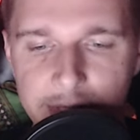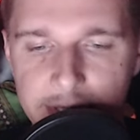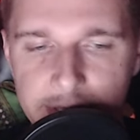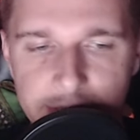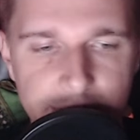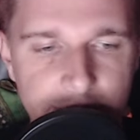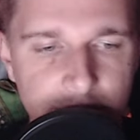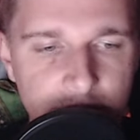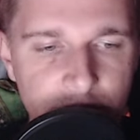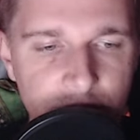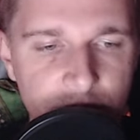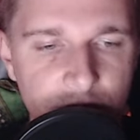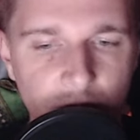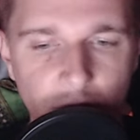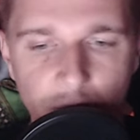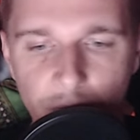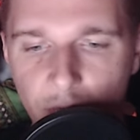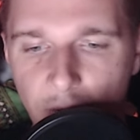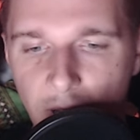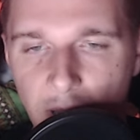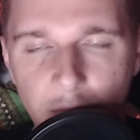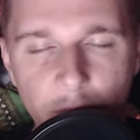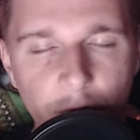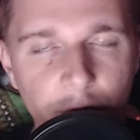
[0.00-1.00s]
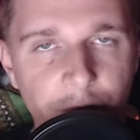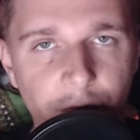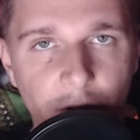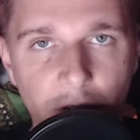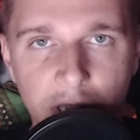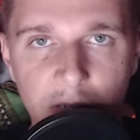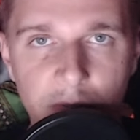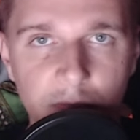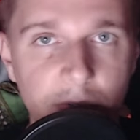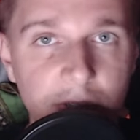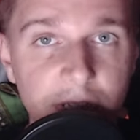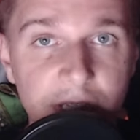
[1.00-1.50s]
there's no rhyme or
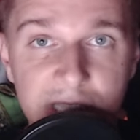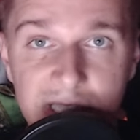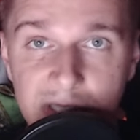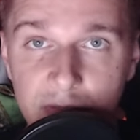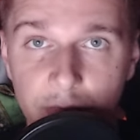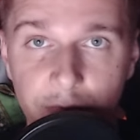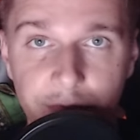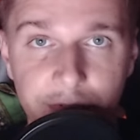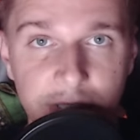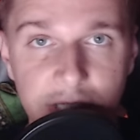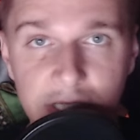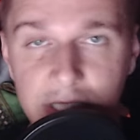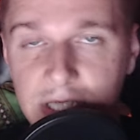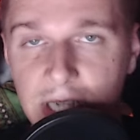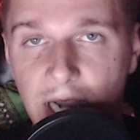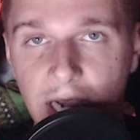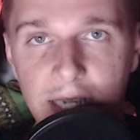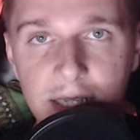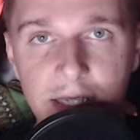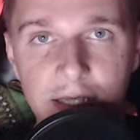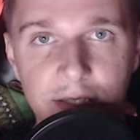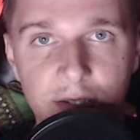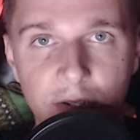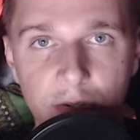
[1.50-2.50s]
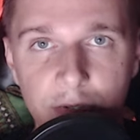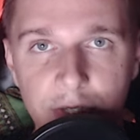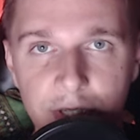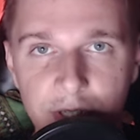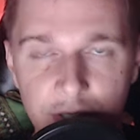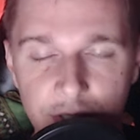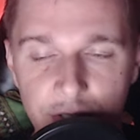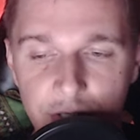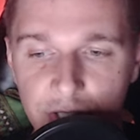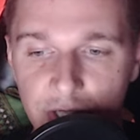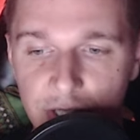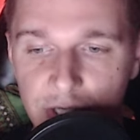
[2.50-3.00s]
reason with this guy. You know,
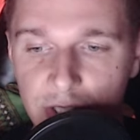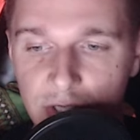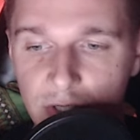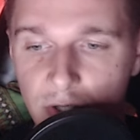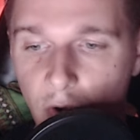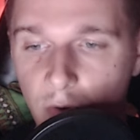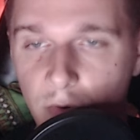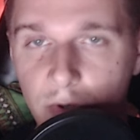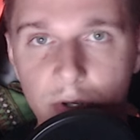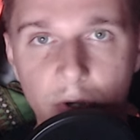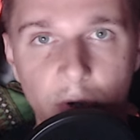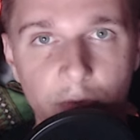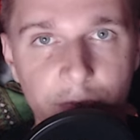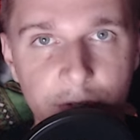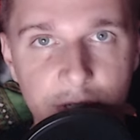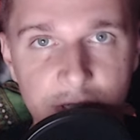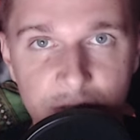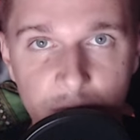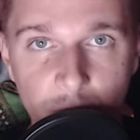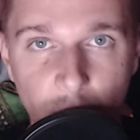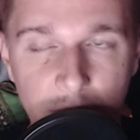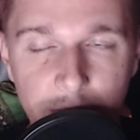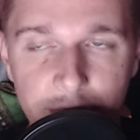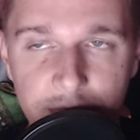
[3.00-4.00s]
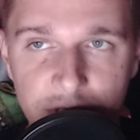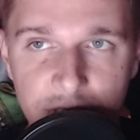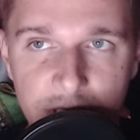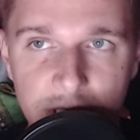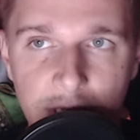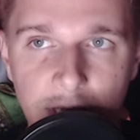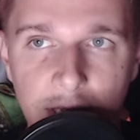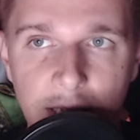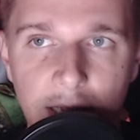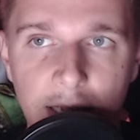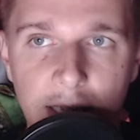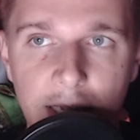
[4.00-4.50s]
he's just going off his whims.
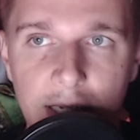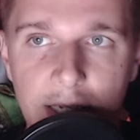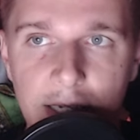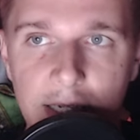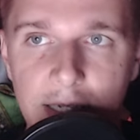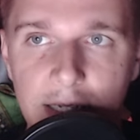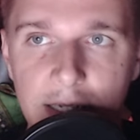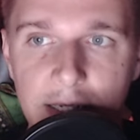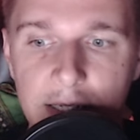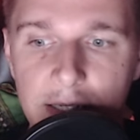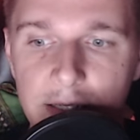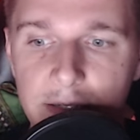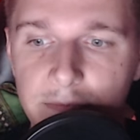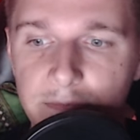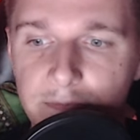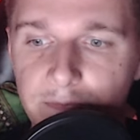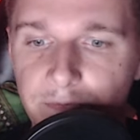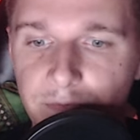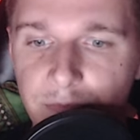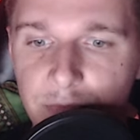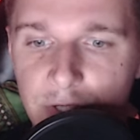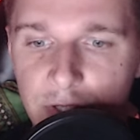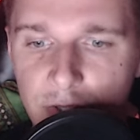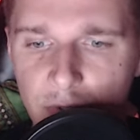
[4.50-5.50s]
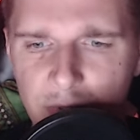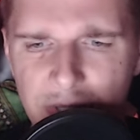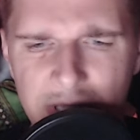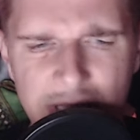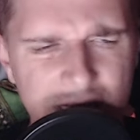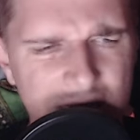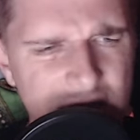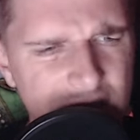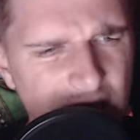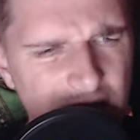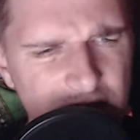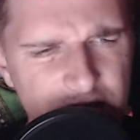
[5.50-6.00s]
Um, so
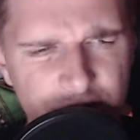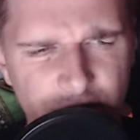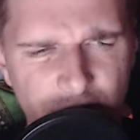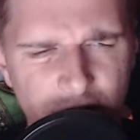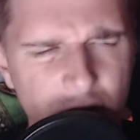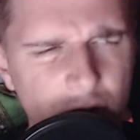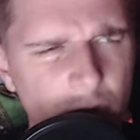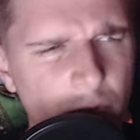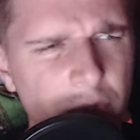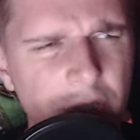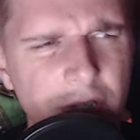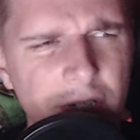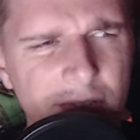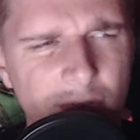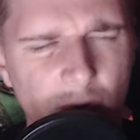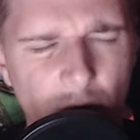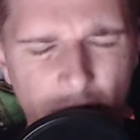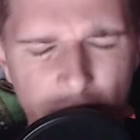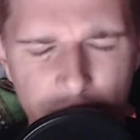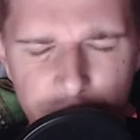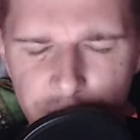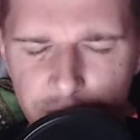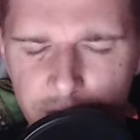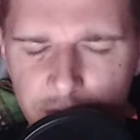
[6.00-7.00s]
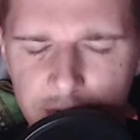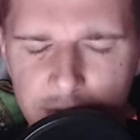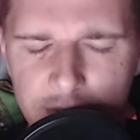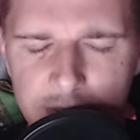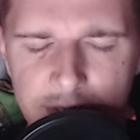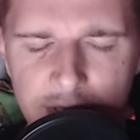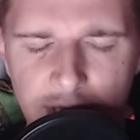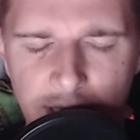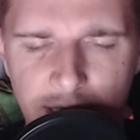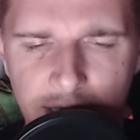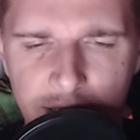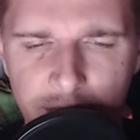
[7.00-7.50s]
ESI is very weird, rational
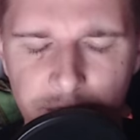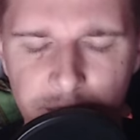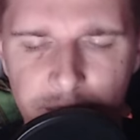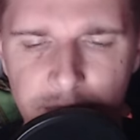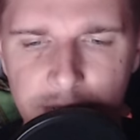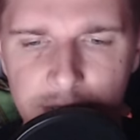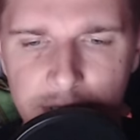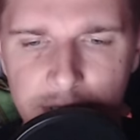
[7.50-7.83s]
type.